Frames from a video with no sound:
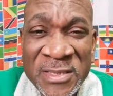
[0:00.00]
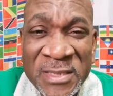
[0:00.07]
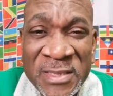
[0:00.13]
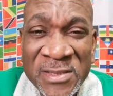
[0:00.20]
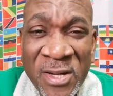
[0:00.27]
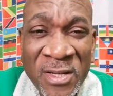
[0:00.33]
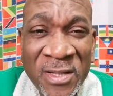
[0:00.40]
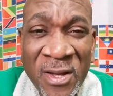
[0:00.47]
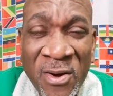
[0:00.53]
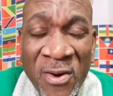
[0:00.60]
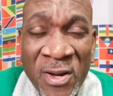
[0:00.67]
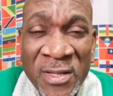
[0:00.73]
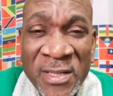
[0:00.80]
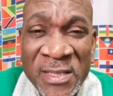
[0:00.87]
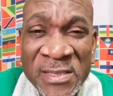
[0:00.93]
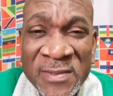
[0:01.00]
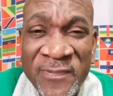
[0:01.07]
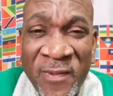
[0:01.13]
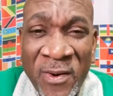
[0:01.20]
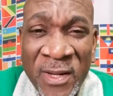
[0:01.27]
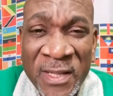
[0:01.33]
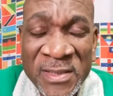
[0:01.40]
She's under all these
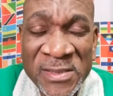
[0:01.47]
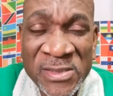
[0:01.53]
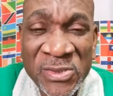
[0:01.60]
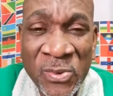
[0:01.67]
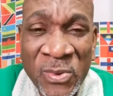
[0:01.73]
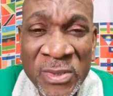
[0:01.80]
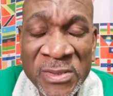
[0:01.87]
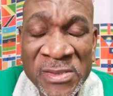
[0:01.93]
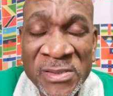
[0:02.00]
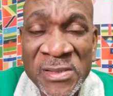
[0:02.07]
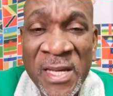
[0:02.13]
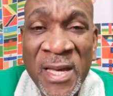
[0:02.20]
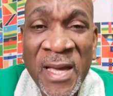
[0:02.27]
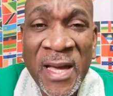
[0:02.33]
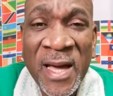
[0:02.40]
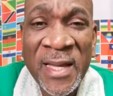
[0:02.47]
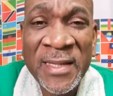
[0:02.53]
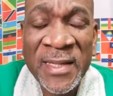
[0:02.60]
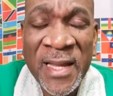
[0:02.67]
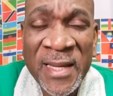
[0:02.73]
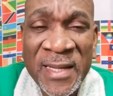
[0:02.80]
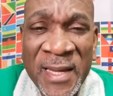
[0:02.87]
fallen stones
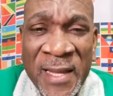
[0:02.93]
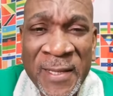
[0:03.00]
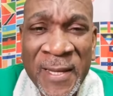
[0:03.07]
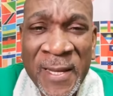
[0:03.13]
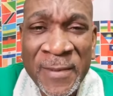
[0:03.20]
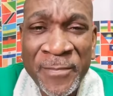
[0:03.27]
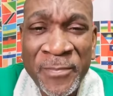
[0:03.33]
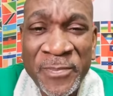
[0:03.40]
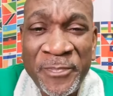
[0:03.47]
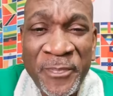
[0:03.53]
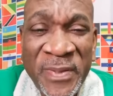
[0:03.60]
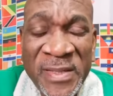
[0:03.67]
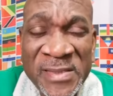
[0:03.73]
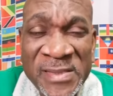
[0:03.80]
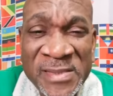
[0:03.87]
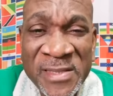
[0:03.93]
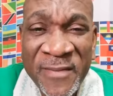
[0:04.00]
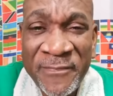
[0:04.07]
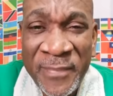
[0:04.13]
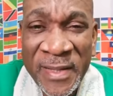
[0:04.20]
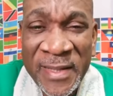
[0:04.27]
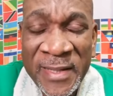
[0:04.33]
and, and, and, and pieces
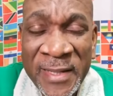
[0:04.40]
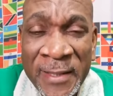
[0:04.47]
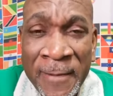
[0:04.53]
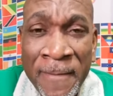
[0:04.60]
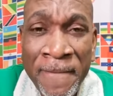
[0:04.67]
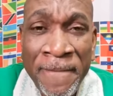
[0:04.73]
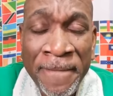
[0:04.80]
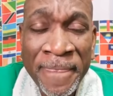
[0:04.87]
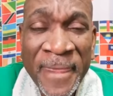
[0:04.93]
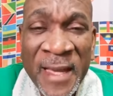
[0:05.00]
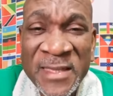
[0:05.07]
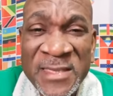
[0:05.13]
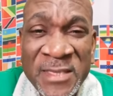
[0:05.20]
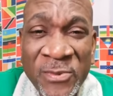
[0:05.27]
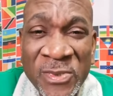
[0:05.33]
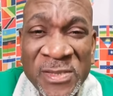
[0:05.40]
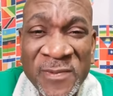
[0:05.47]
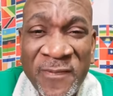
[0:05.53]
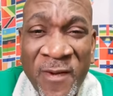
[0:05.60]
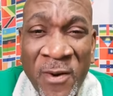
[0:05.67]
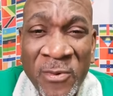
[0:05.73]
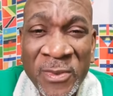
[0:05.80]
of building and she
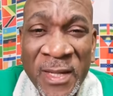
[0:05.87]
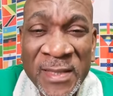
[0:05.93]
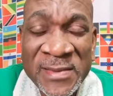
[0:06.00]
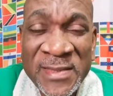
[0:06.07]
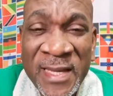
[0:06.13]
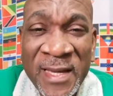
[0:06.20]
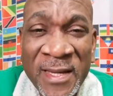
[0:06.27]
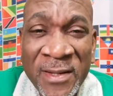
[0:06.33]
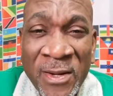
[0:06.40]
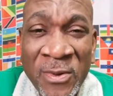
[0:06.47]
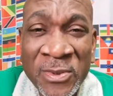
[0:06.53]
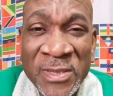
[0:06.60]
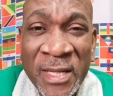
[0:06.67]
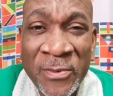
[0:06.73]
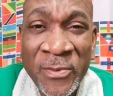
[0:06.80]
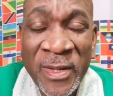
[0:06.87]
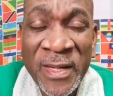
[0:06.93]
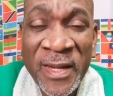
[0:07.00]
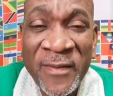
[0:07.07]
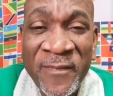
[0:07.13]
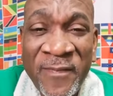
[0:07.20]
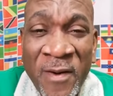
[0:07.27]
was found and taken out and
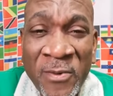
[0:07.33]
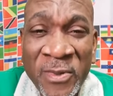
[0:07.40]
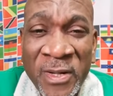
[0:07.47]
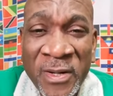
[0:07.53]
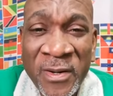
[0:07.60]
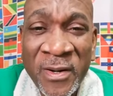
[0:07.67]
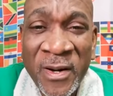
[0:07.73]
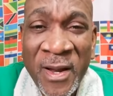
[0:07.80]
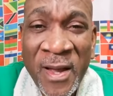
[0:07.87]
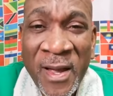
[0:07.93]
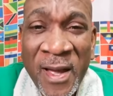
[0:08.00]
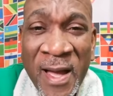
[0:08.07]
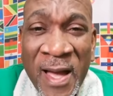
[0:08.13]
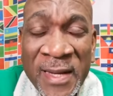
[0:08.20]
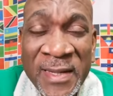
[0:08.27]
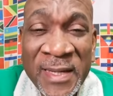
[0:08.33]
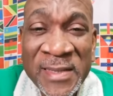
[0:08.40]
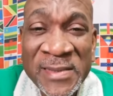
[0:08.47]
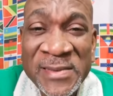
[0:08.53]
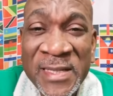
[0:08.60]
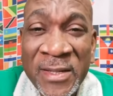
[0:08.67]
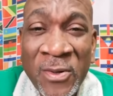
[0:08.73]
when they found her and
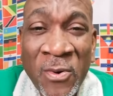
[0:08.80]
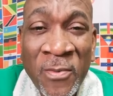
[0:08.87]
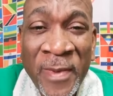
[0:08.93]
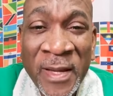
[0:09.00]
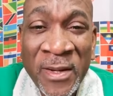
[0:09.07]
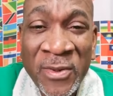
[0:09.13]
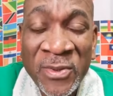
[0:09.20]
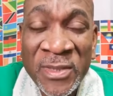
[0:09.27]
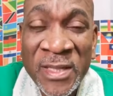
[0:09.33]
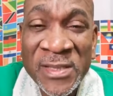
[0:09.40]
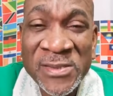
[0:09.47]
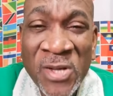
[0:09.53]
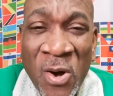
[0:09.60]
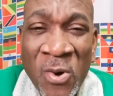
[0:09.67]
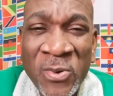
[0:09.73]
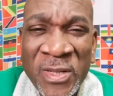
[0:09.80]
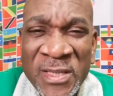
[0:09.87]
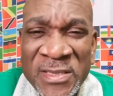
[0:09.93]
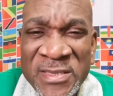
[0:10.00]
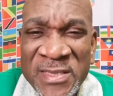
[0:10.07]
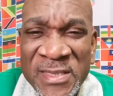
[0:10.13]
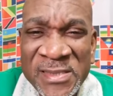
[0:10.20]
they said oh my goodness how
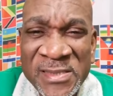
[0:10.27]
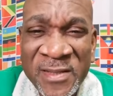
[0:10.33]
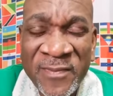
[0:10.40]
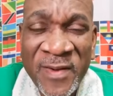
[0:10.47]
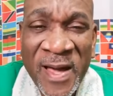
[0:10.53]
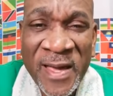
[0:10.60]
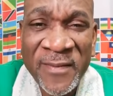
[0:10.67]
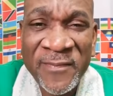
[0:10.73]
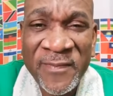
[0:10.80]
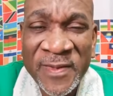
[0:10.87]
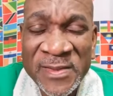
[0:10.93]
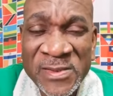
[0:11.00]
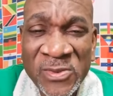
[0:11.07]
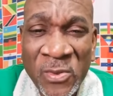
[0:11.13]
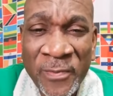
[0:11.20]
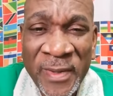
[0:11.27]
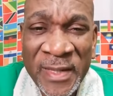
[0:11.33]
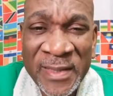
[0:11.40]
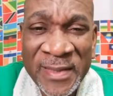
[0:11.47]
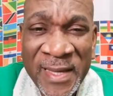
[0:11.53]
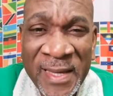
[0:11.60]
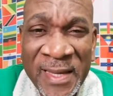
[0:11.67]
did she survive for so
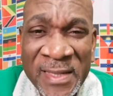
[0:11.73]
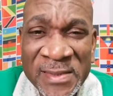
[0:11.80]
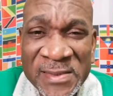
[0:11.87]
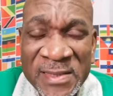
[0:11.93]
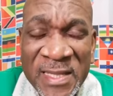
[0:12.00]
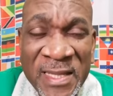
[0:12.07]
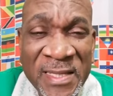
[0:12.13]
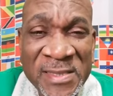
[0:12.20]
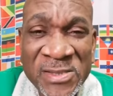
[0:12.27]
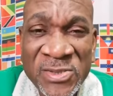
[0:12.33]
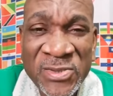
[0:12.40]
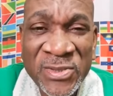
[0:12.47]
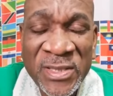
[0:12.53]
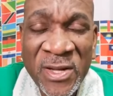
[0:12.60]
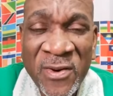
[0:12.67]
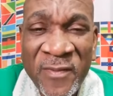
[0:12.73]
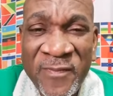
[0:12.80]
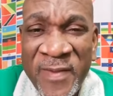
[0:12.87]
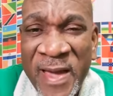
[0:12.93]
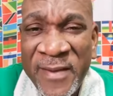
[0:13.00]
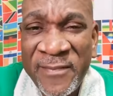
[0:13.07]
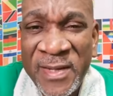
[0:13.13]
many days i think it's three or
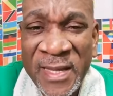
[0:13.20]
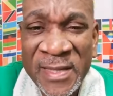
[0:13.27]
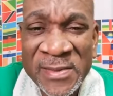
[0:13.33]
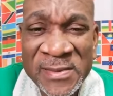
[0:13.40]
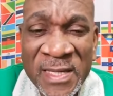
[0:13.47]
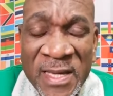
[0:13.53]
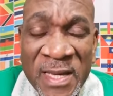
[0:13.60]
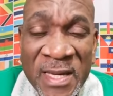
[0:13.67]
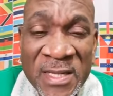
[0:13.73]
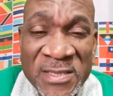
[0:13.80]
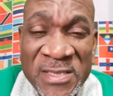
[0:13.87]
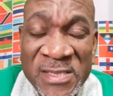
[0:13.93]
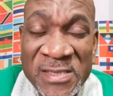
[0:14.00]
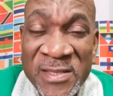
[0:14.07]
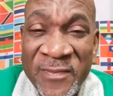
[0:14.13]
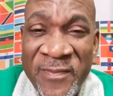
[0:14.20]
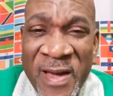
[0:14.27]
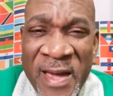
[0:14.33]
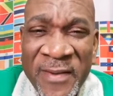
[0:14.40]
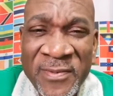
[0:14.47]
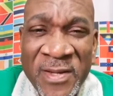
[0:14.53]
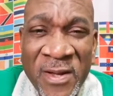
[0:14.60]
five days she
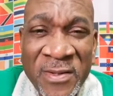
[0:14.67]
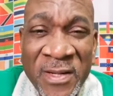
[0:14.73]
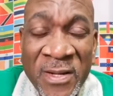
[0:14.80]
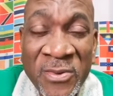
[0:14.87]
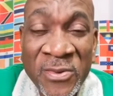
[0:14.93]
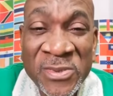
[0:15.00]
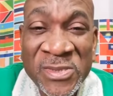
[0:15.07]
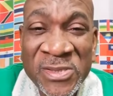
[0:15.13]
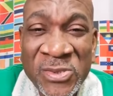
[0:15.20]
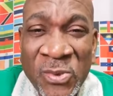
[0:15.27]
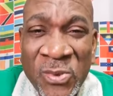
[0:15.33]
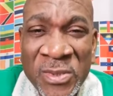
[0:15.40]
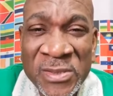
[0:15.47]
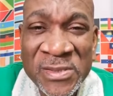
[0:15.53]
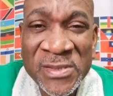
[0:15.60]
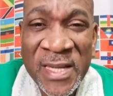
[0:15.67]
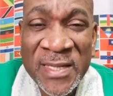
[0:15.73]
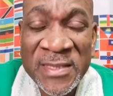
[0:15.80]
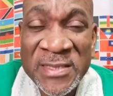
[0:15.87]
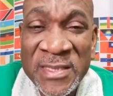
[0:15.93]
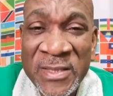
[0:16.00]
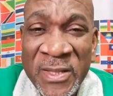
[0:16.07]
survived under those stones
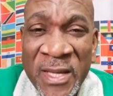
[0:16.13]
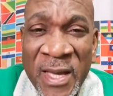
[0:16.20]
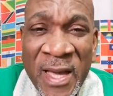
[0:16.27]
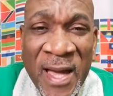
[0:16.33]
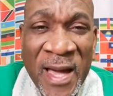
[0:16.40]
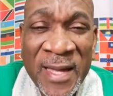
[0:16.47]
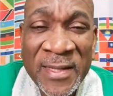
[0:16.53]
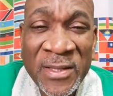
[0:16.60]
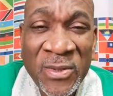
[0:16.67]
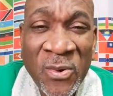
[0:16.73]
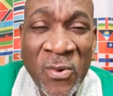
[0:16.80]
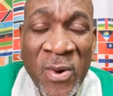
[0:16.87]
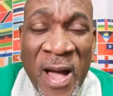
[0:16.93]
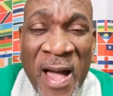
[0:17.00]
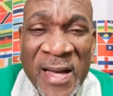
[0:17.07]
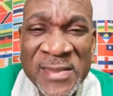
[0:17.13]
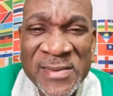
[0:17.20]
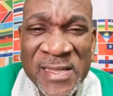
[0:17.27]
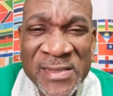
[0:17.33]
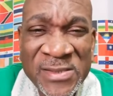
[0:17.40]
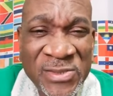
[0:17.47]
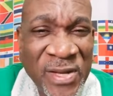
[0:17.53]
and she had no
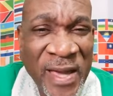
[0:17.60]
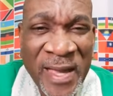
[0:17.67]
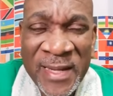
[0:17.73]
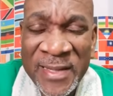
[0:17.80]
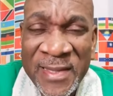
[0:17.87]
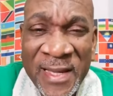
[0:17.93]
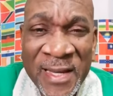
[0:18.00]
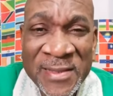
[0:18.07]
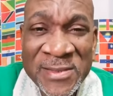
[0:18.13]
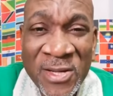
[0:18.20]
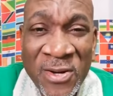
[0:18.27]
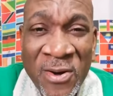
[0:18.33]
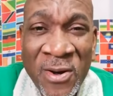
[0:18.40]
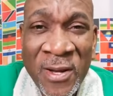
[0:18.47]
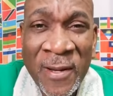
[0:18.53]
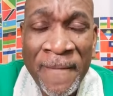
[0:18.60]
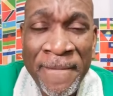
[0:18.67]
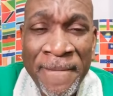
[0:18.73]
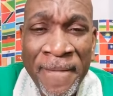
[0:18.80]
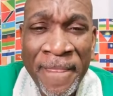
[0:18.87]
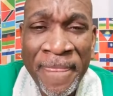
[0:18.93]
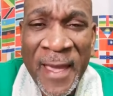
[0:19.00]
access to anything at all
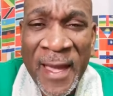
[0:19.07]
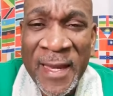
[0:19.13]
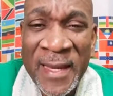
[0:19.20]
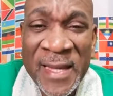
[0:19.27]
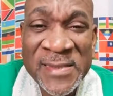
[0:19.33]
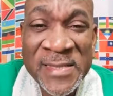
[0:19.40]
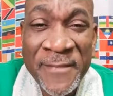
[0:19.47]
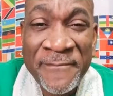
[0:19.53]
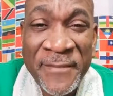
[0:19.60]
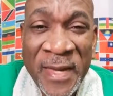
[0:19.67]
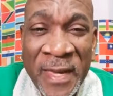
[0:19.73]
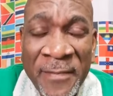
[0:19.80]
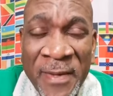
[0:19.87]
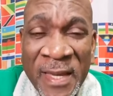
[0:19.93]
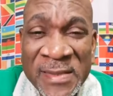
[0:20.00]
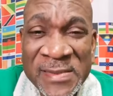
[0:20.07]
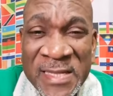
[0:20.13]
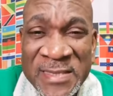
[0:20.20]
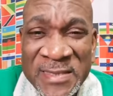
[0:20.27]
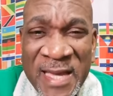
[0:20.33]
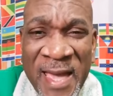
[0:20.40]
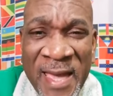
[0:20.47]
and as a baby, as
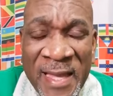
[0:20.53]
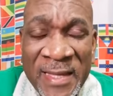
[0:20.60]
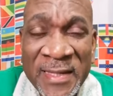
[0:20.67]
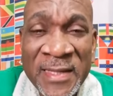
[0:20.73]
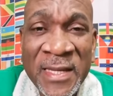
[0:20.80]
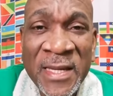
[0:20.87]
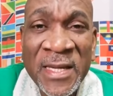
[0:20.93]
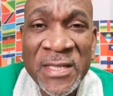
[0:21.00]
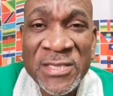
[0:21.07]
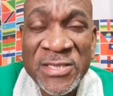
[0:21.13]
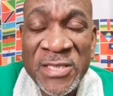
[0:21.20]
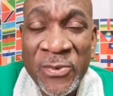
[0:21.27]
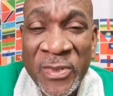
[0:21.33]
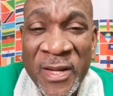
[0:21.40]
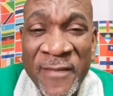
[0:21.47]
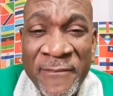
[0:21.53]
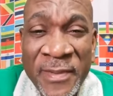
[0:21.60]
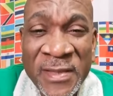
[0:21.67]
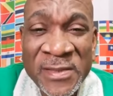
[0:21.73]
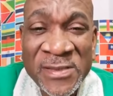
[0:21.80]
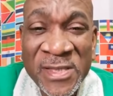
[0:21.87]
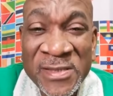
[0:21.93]
a child, she would
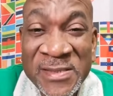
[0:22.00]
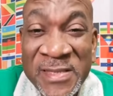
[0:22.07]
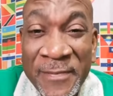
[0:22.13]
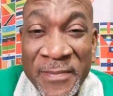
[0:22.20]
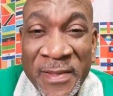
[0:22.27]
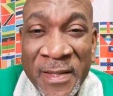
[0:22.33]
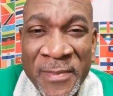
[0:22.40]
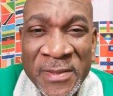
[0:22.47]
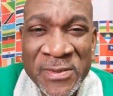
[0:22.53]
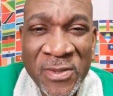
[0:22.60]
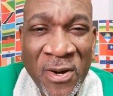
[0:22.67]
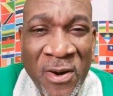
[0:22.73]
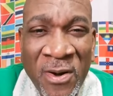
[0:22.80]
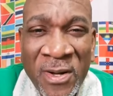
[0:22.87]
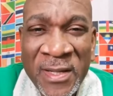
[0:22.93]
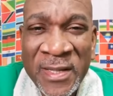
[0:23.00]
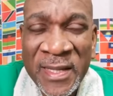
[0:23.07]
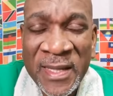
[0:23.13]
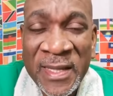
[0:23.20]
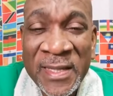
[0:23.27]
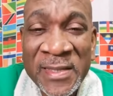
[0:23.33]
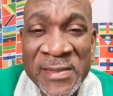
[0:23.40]
have been susceptible to all
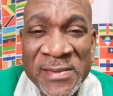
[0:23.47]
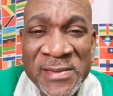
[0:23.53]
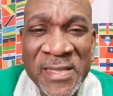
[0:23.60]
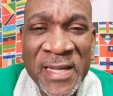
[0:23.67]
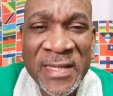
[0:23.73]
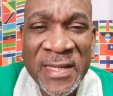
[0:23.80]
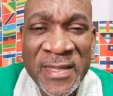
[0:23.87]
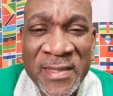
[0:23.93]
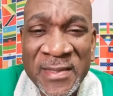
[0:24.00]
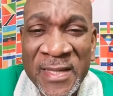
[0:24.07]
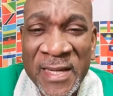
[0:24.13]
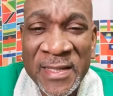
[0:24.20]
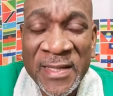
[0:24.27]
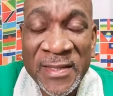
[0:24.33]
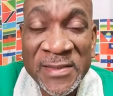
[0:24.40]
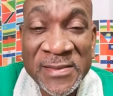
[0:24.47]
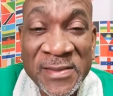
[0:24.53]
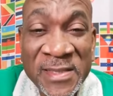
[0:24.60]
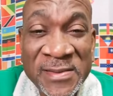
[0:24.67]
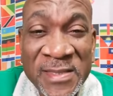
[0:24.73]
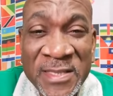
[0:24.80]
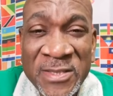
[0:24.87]
the ills and the and the,
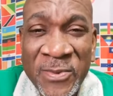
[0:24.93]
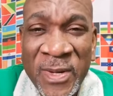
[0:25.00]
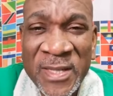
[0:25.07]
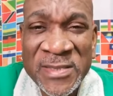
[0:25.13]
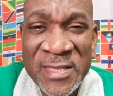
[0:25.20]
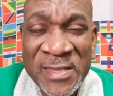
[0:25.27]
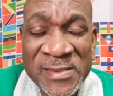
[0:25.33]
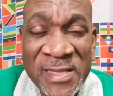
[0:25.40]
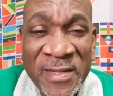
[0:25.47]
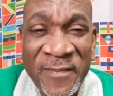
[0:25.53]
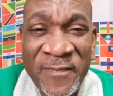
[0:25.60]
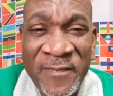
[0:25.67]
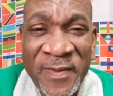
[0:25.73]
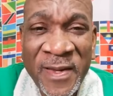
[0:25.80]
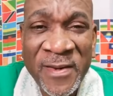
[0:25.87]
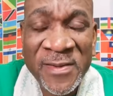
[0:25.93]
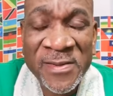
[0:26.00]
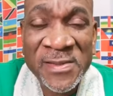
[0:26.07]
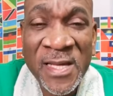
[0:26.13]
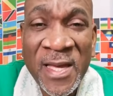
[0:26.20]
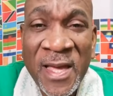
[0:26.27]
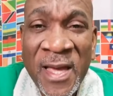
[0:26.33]
the situations and the
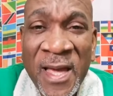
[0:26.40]
fears.